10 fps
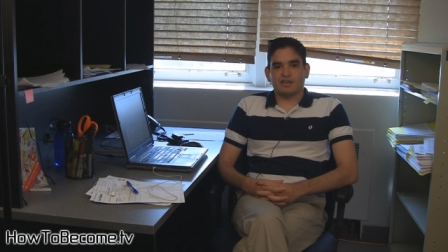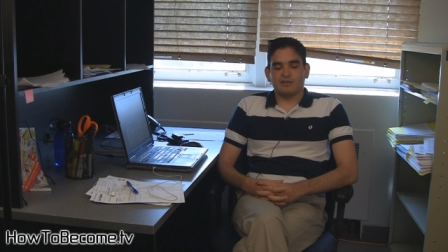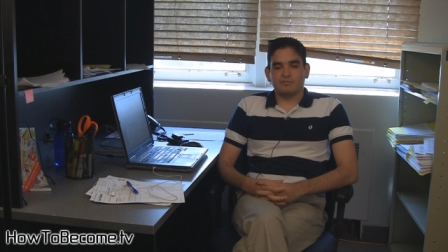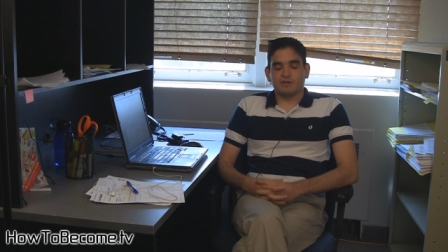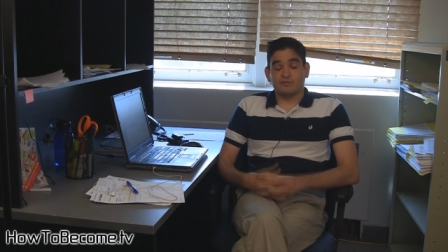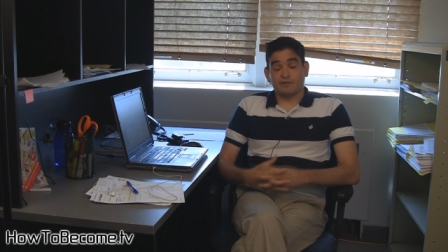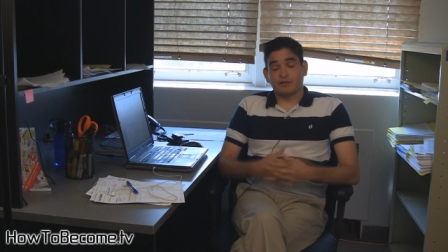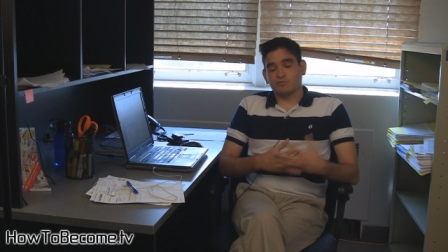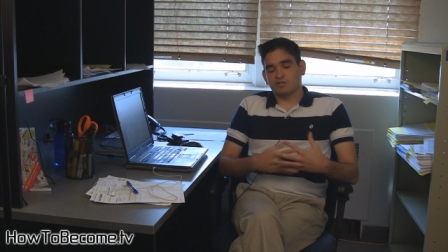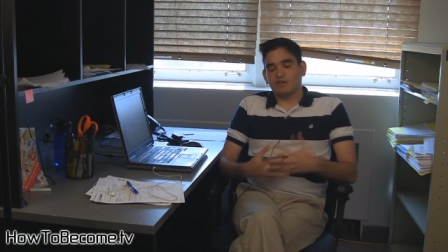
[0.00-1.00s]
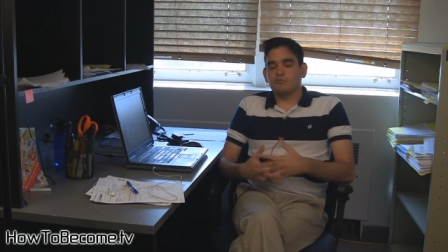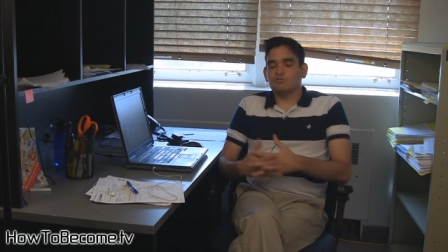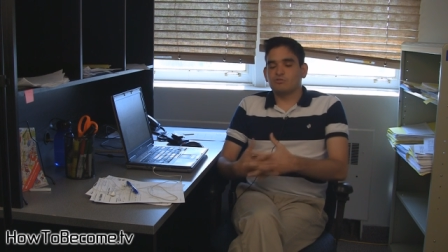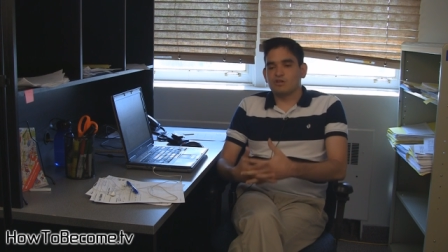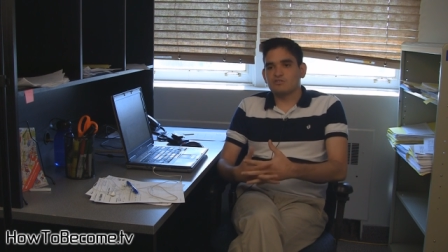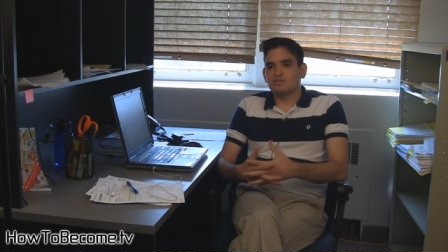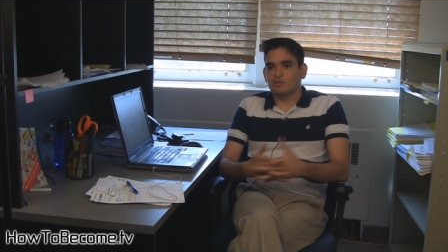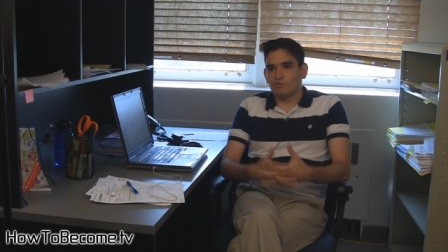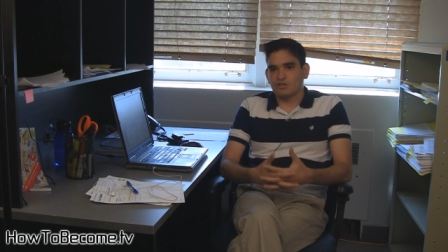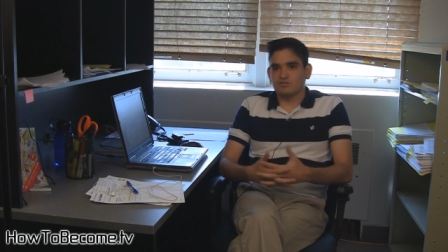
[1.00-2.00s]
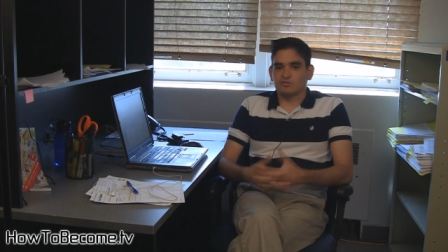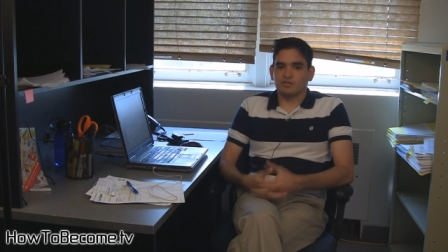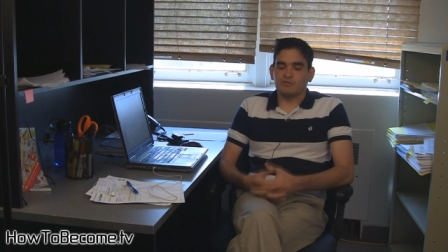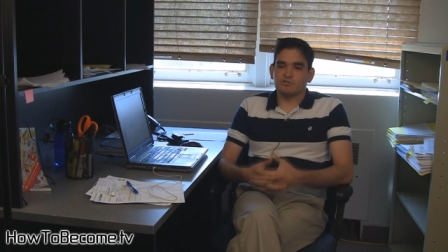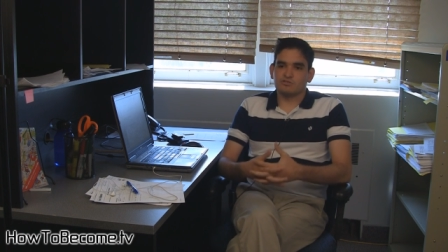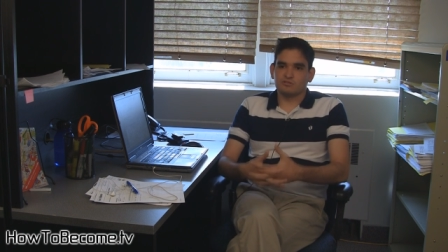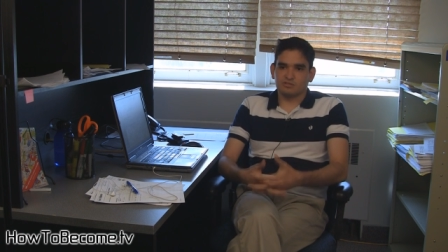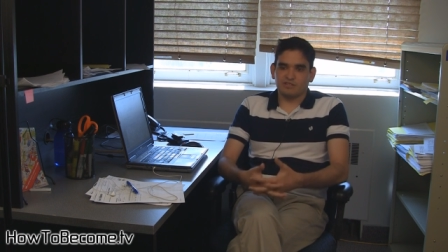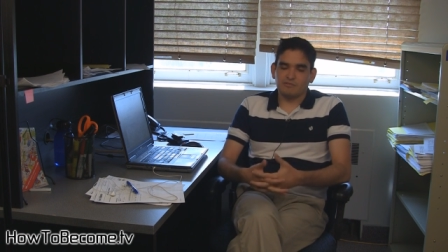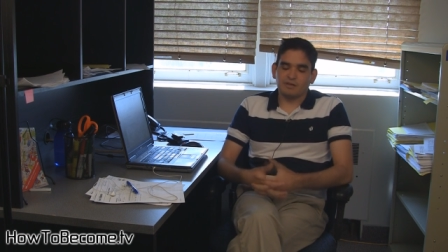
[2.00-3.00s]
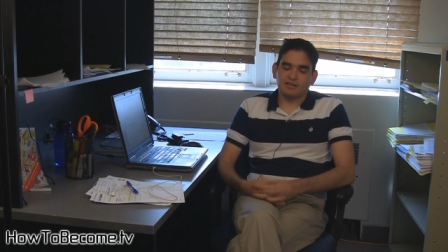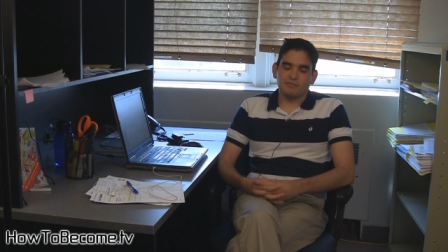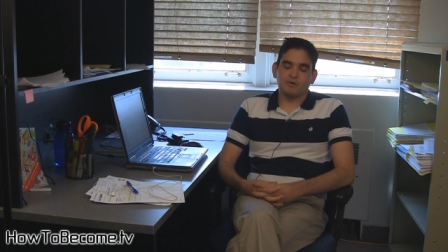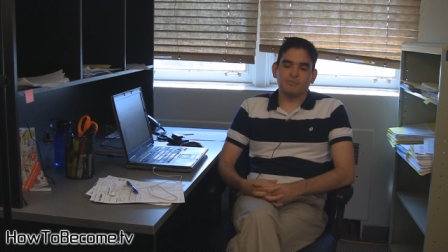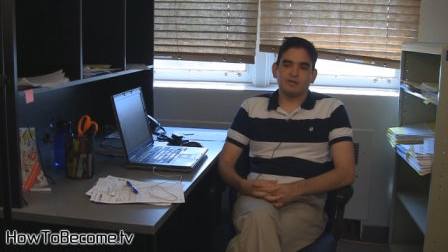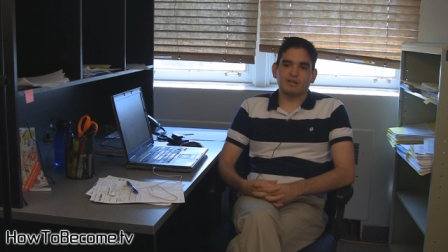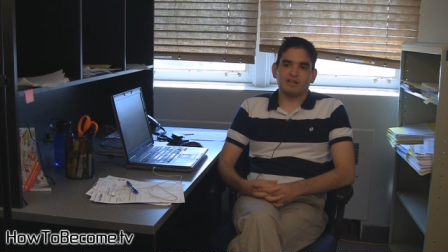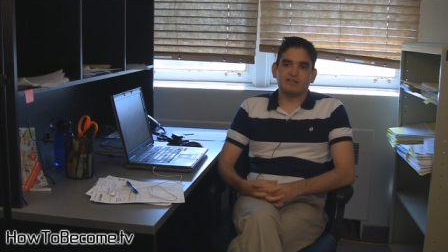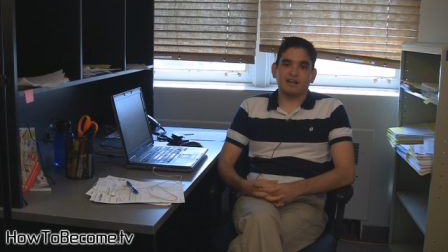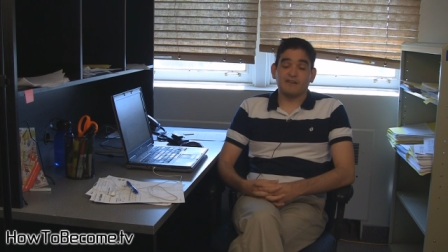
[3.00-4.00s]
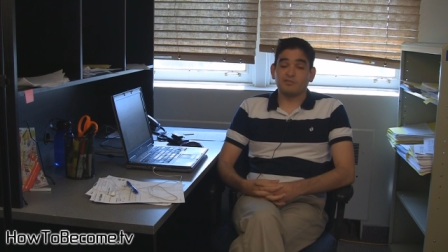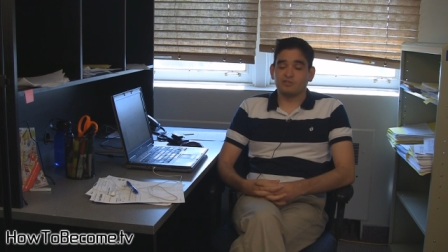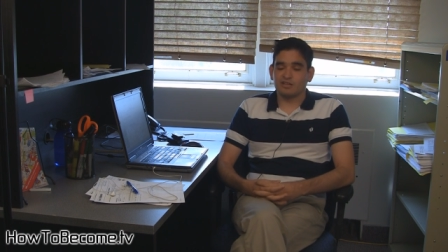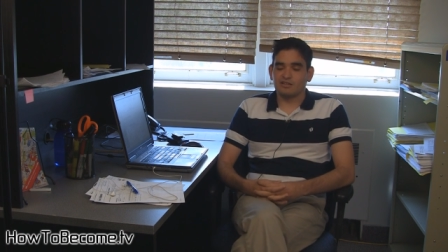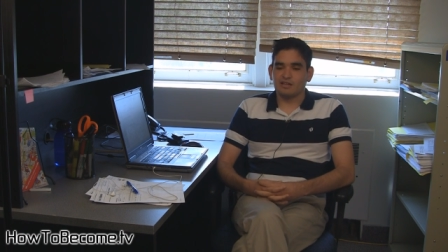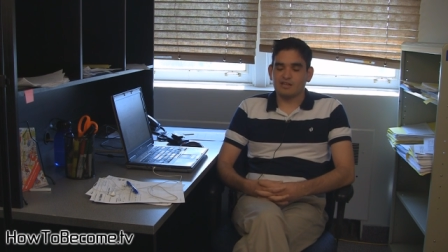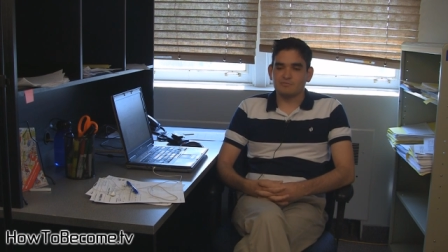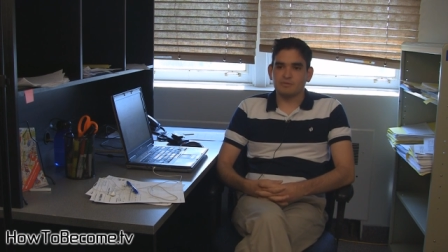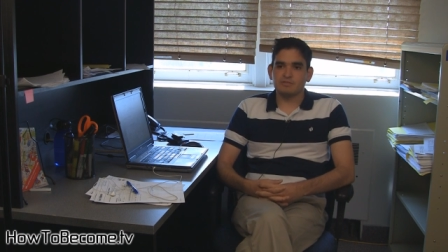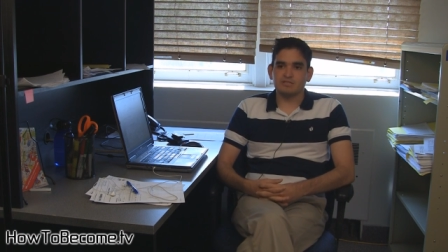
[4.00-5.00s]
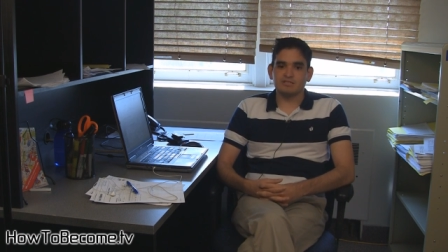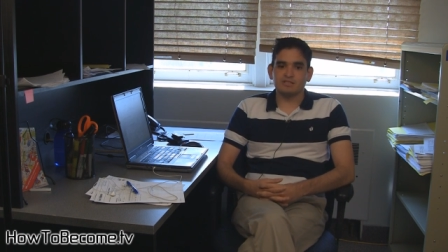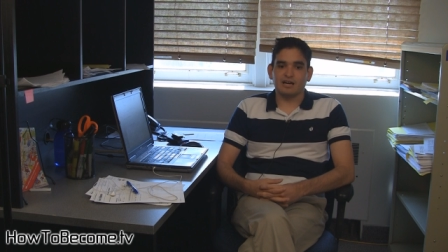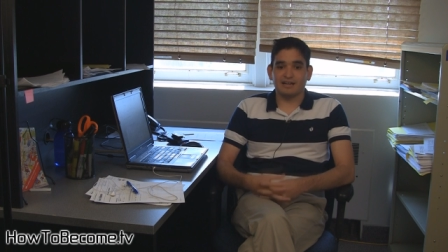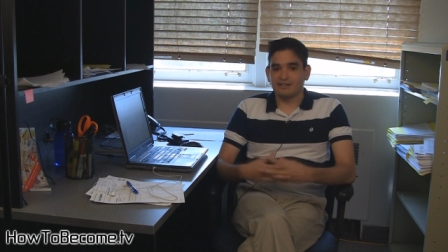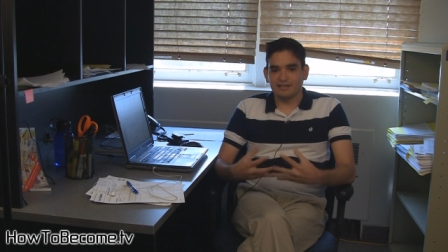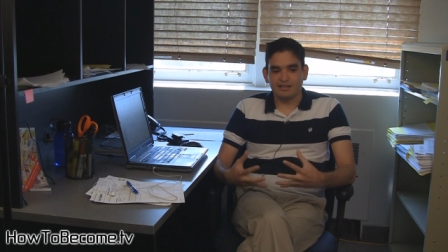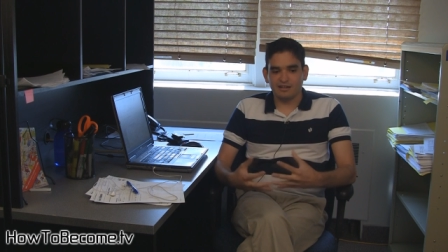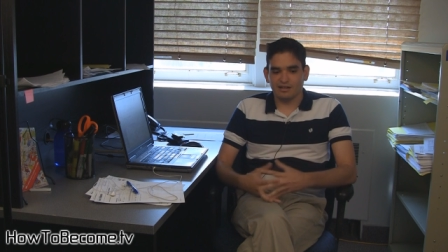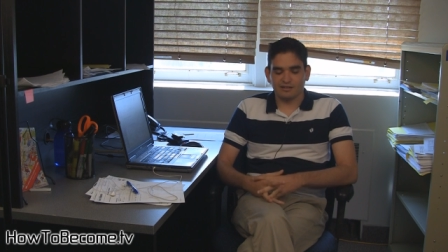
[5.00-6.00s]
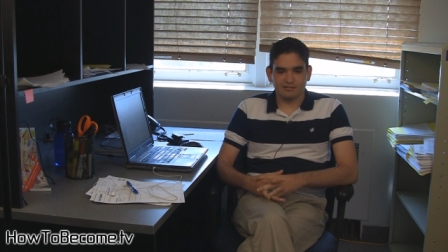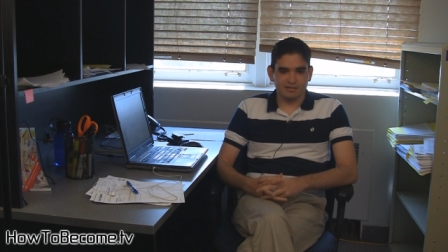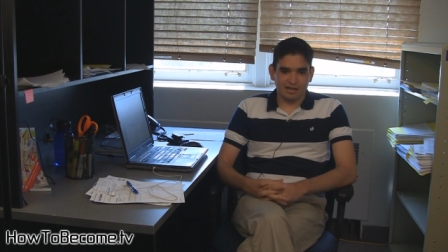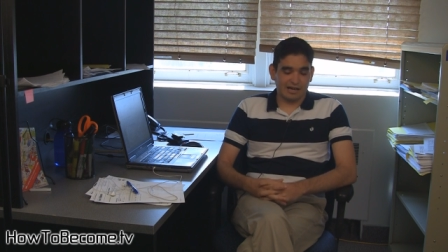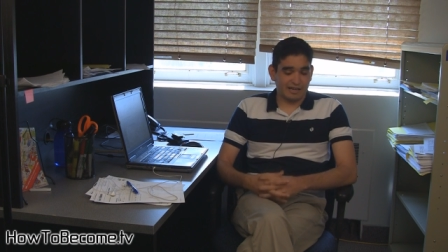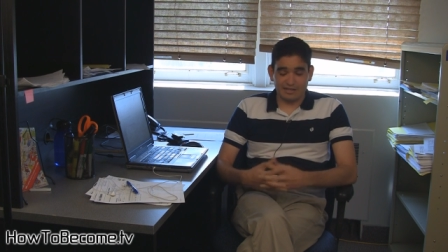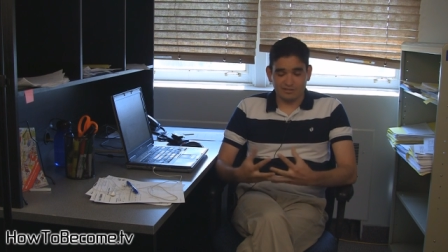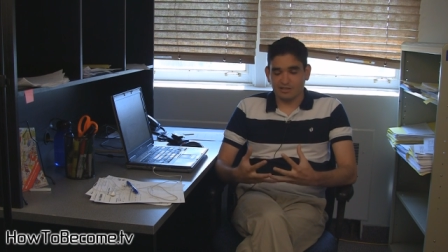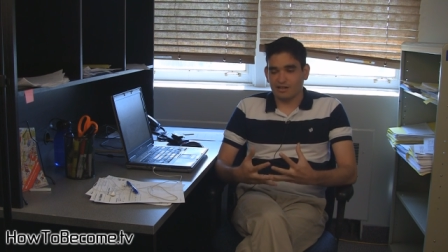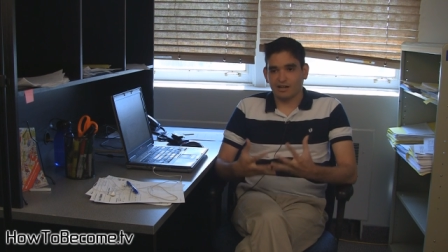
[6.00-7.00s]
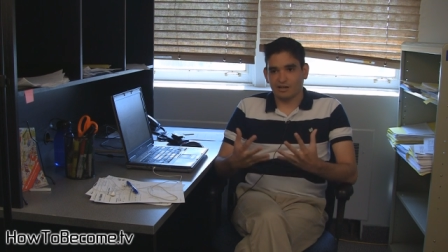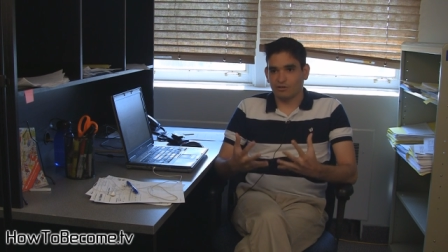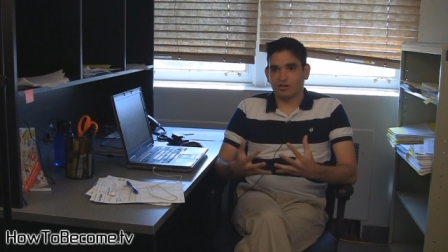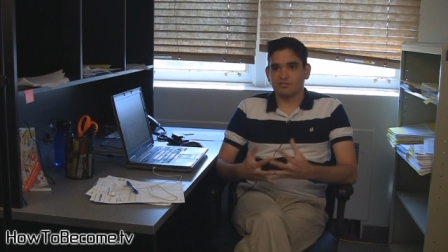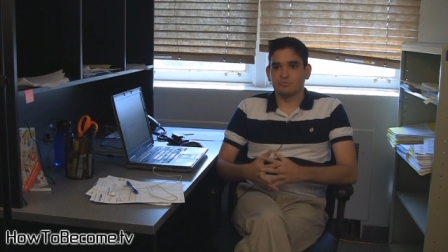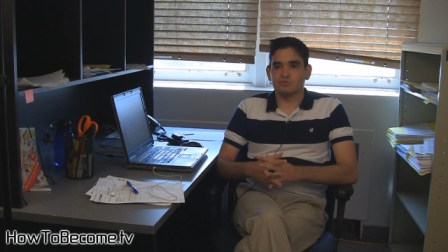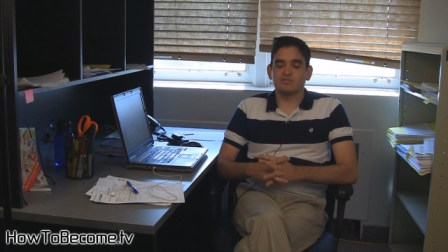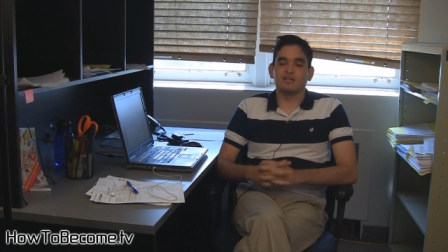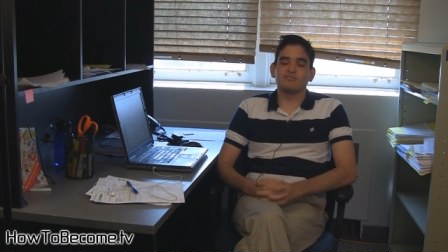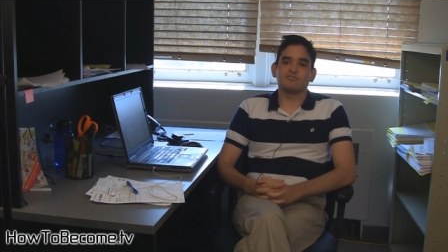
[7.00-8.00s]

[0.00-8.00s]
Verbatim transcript: if I was able to answer the question he was giving me at that moment, I didn't have to take the last midterm, and I did, and I aced it, and I got one hundred percent.